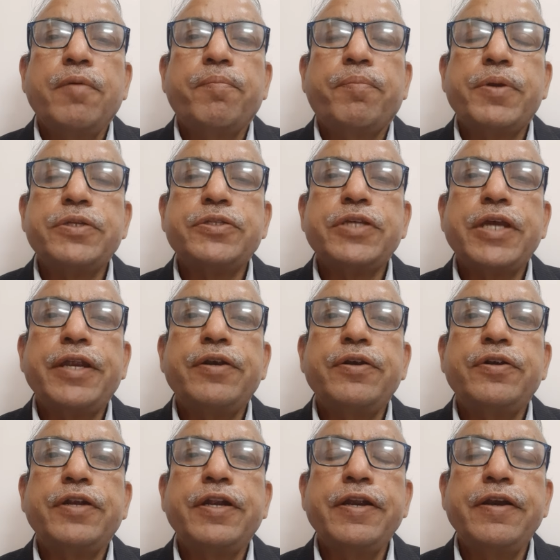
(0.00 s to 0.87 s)

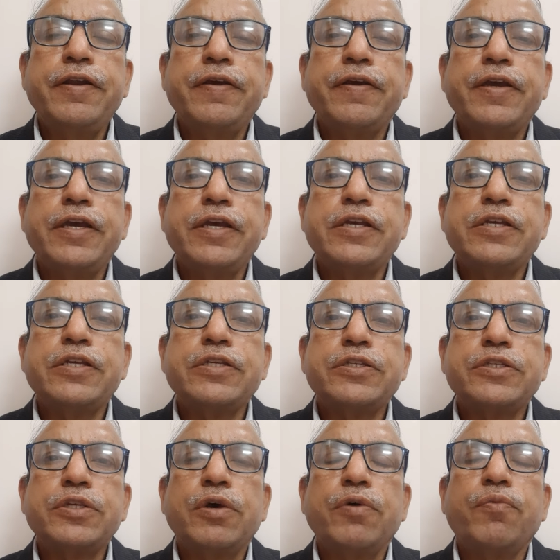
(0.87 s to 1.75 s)
presented
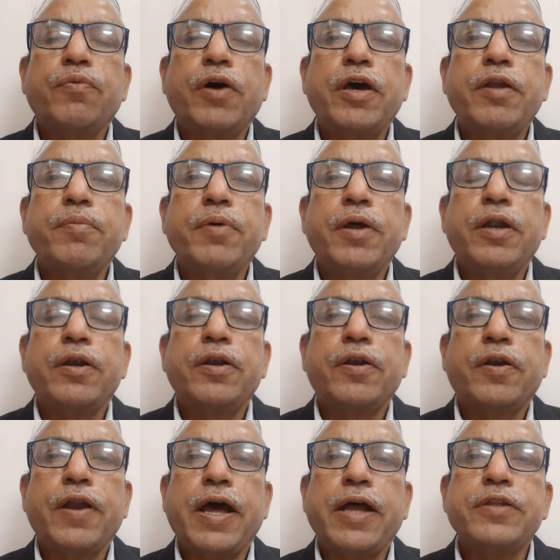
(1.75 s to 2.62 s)
is verb
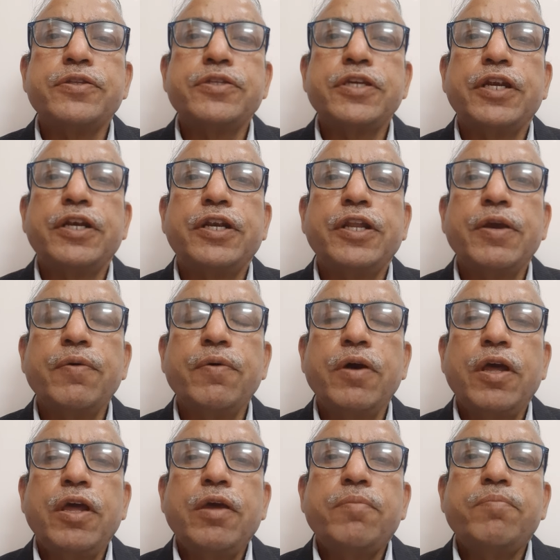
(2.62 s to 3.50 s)

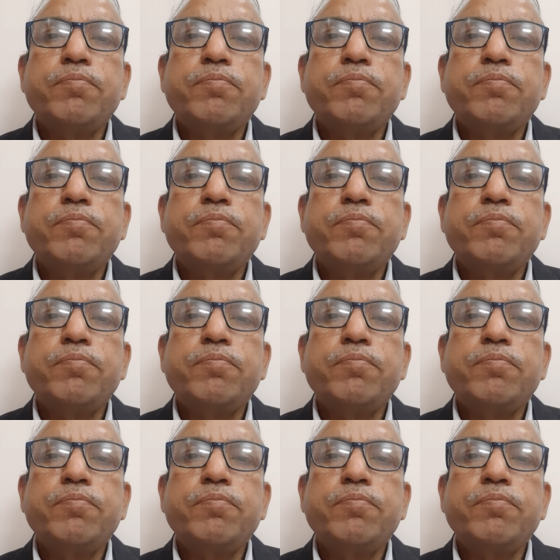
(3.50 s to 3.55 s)
transitive.